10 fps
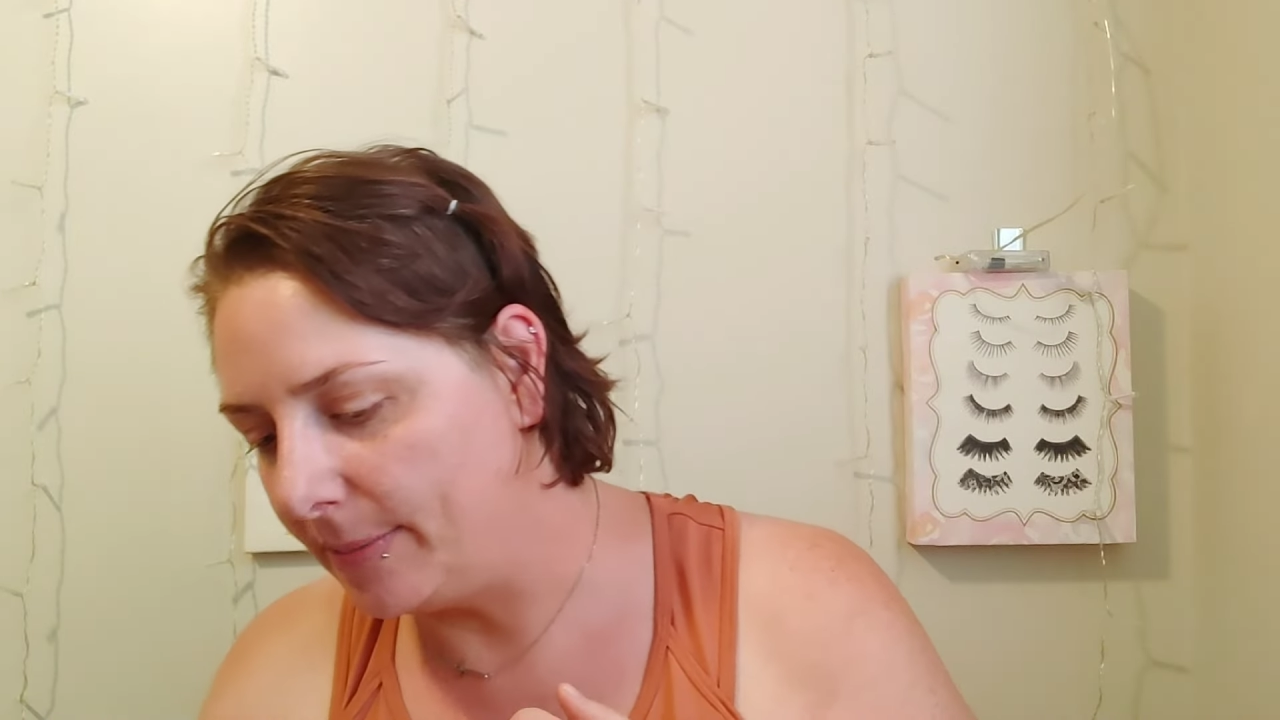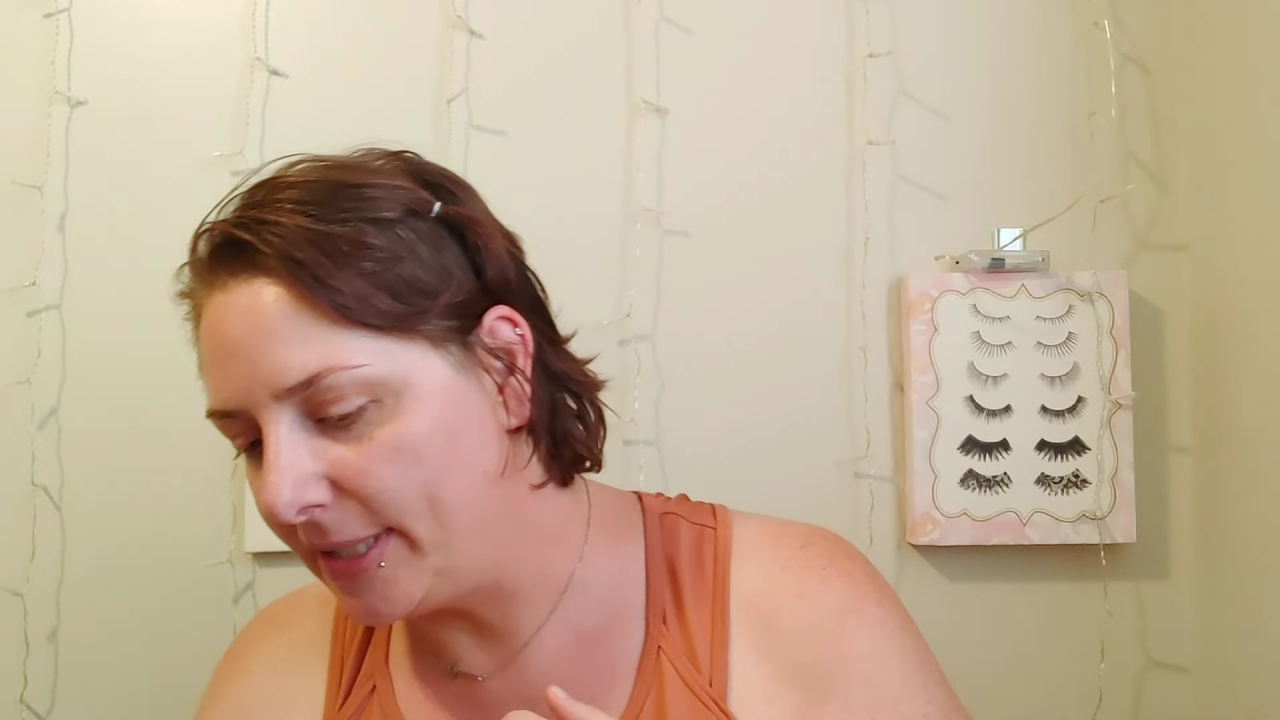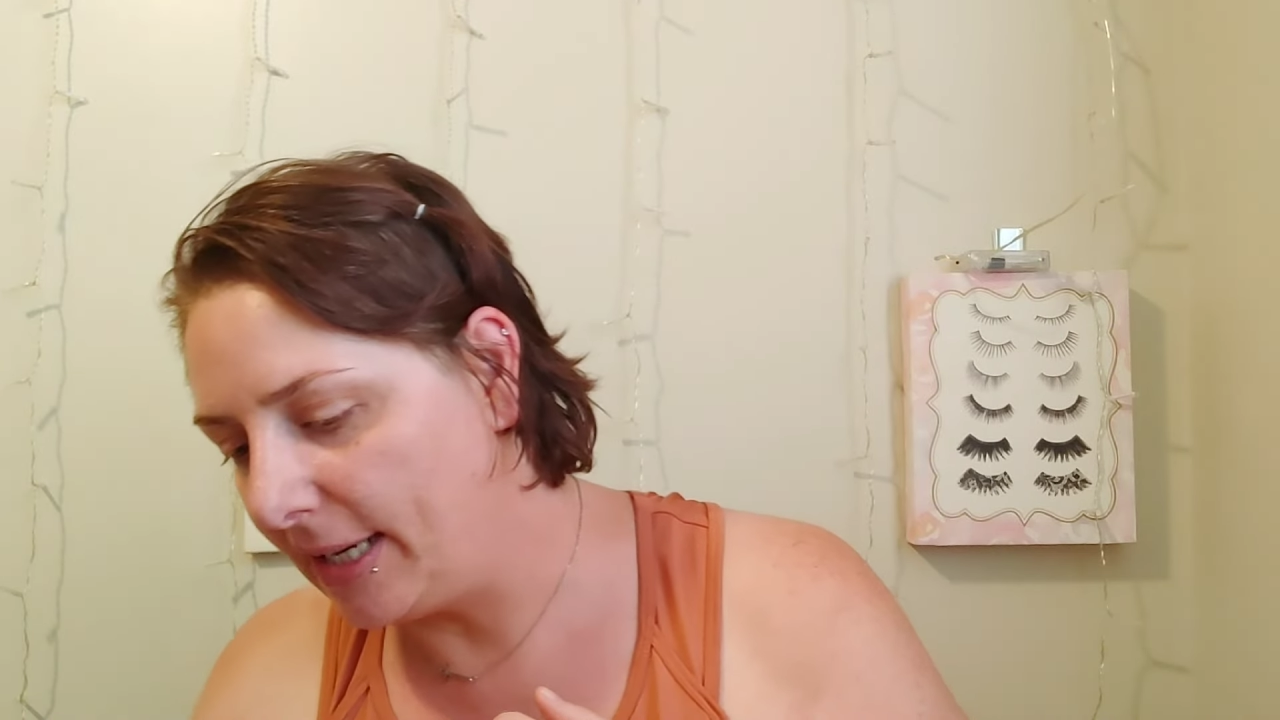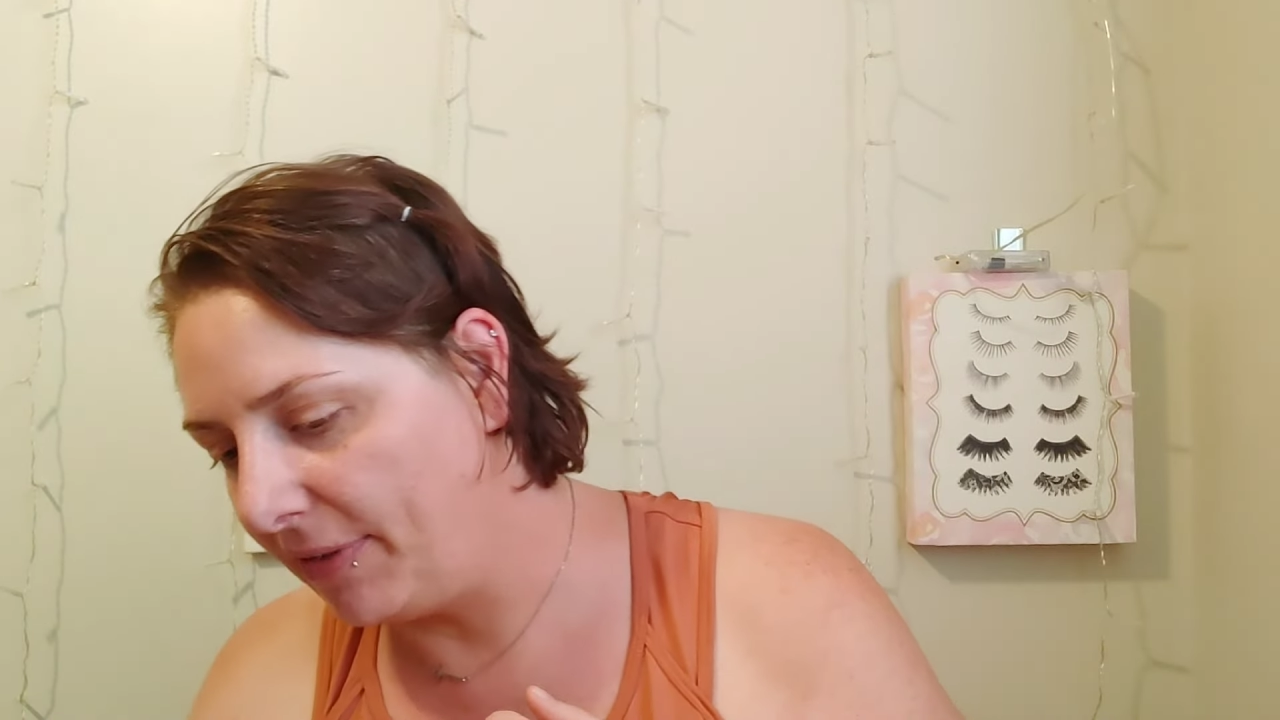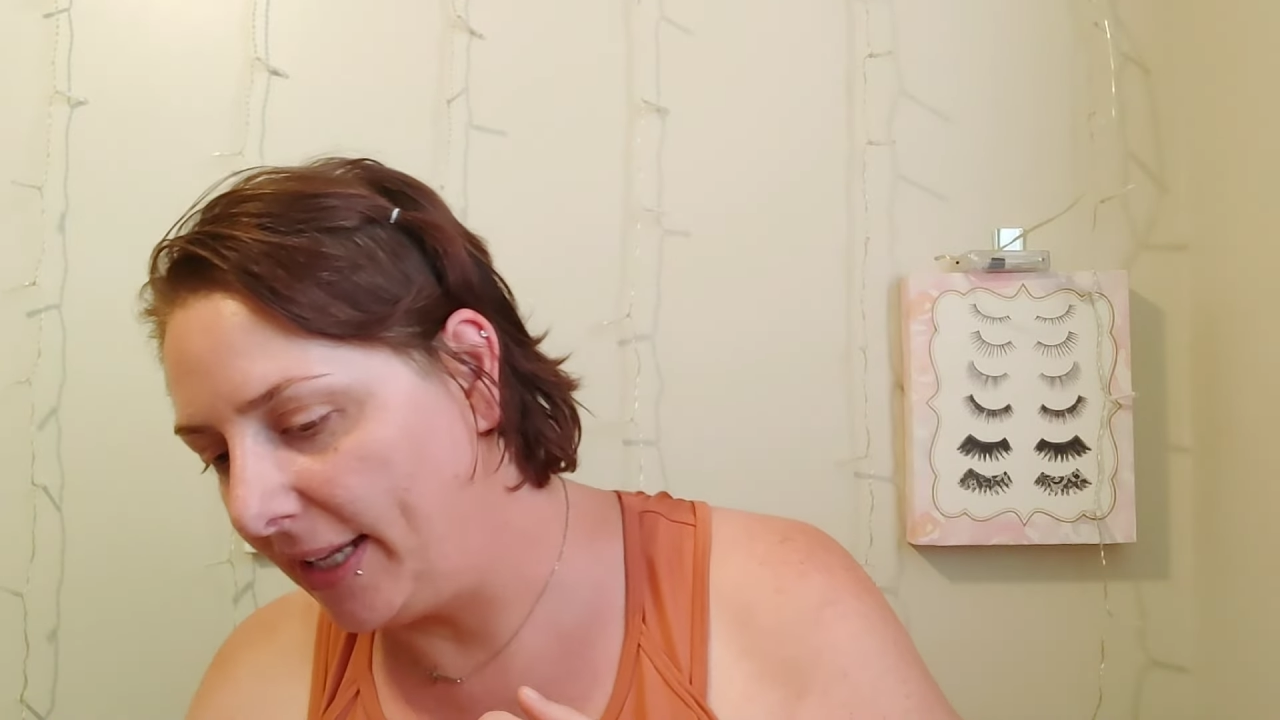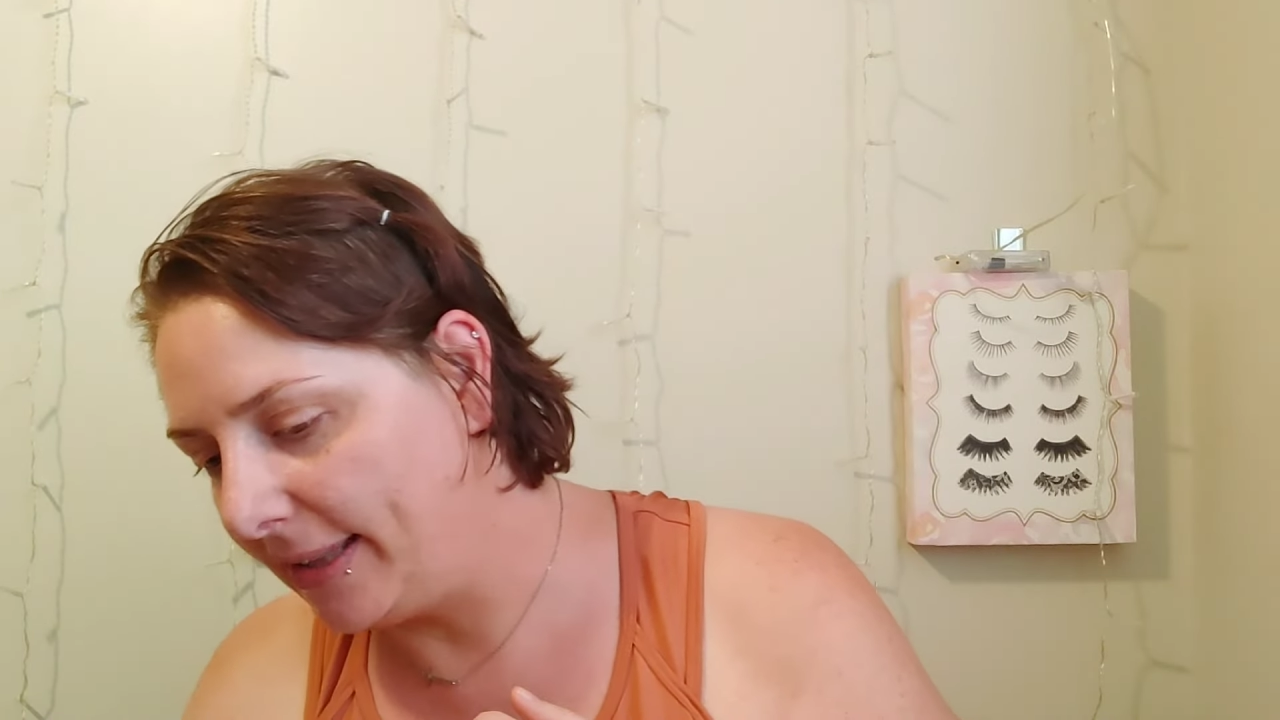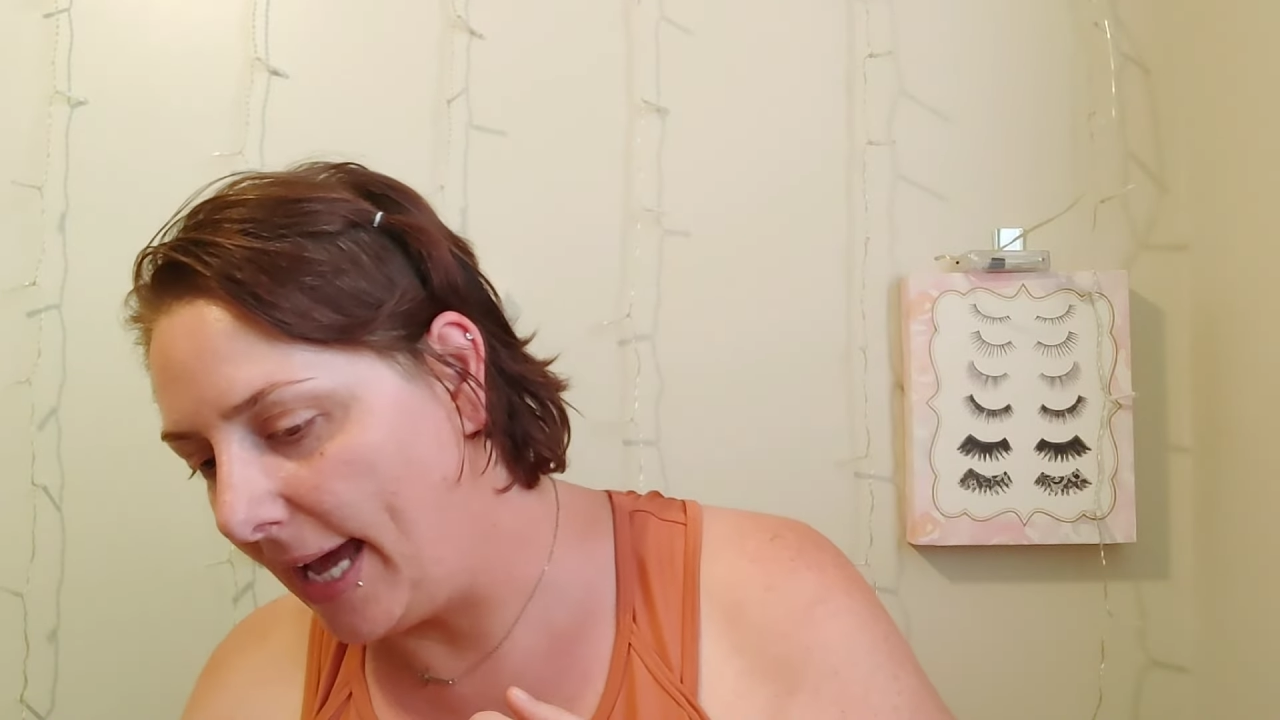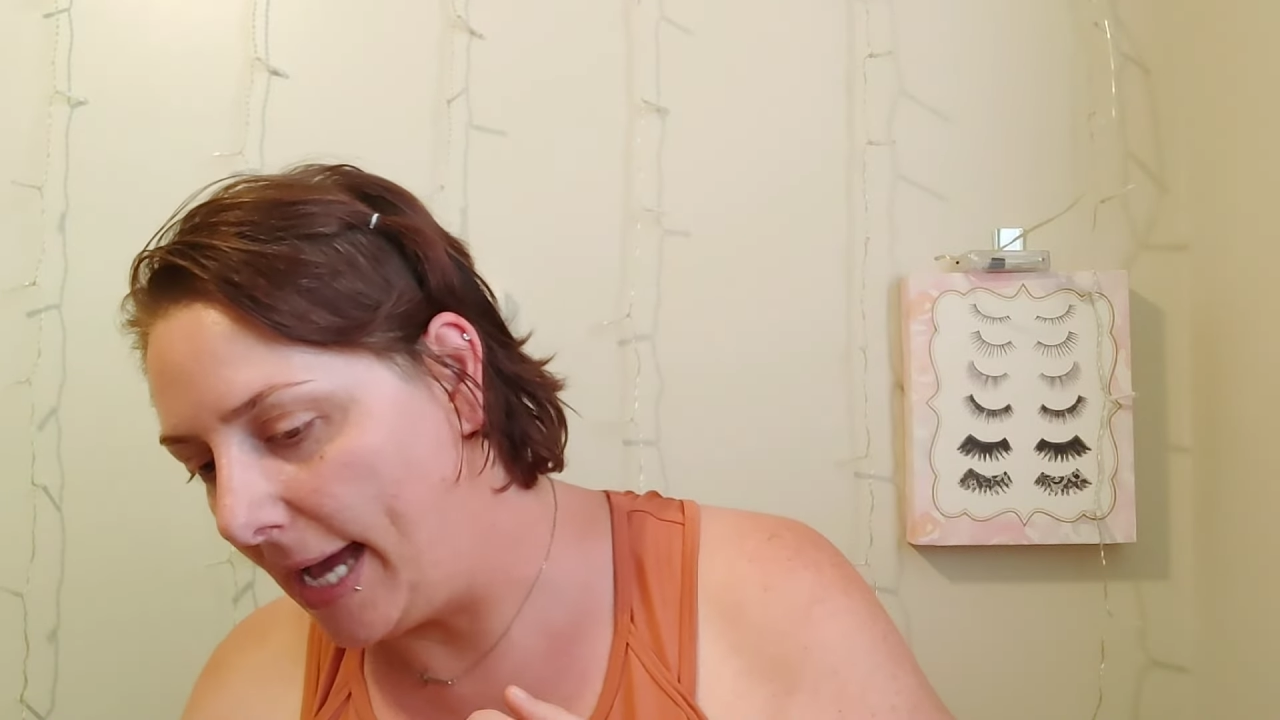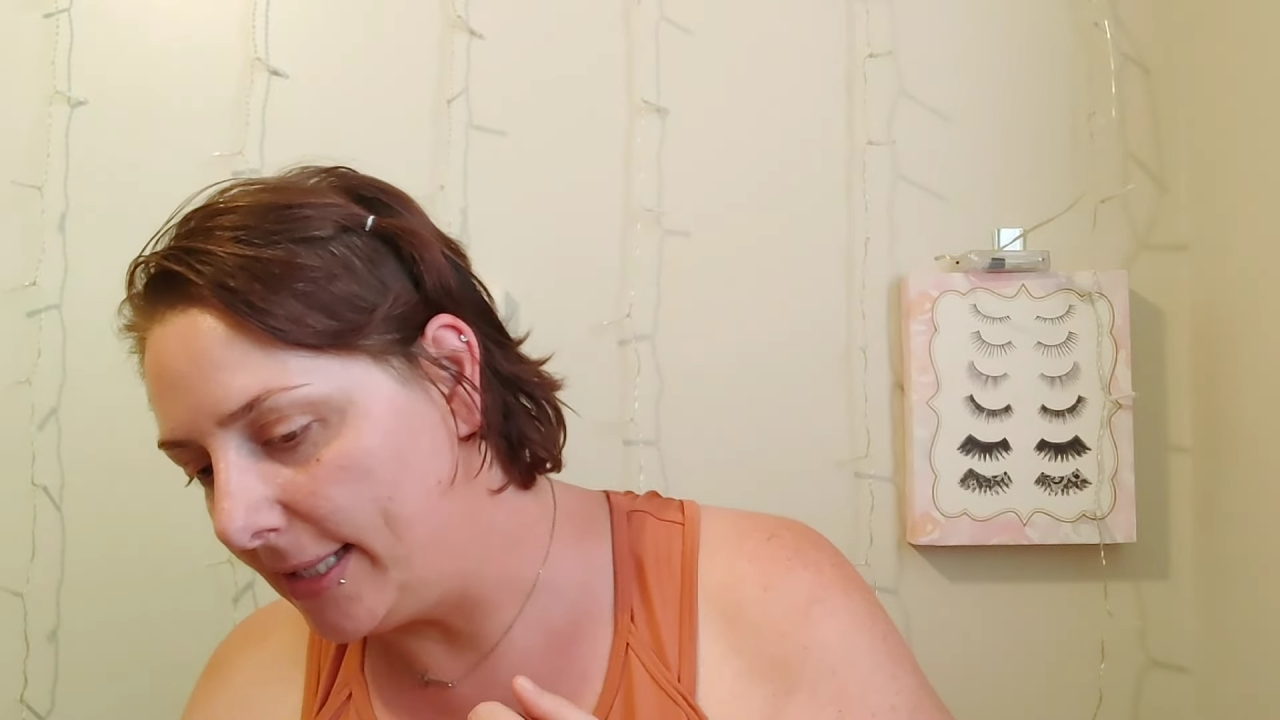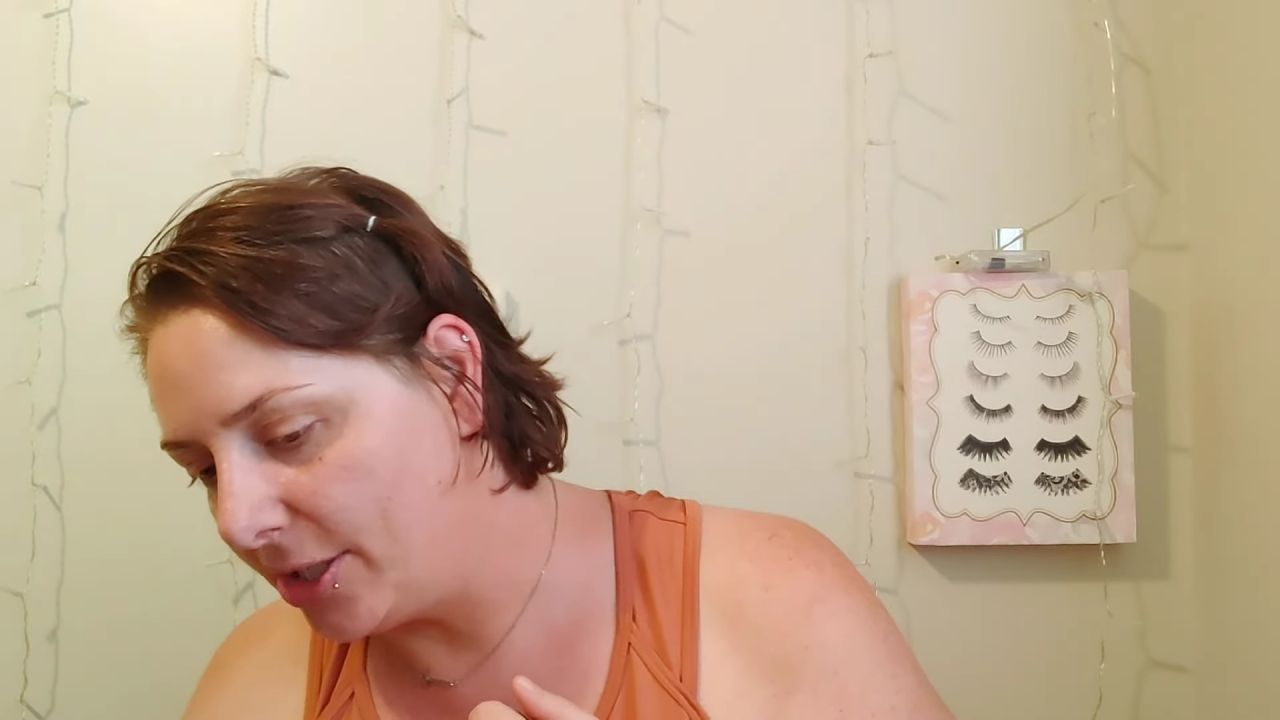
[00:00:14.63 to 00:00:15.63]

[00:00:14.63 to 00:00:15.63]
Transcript: some stuff like that.